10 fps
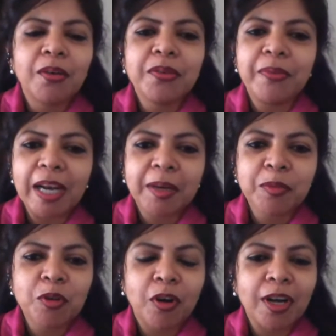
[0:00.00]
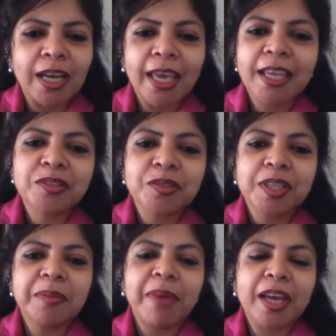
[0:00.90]
We welcome you all again to
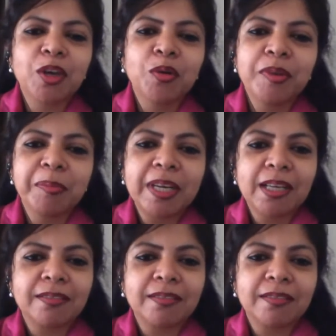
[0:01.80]
the micro webinar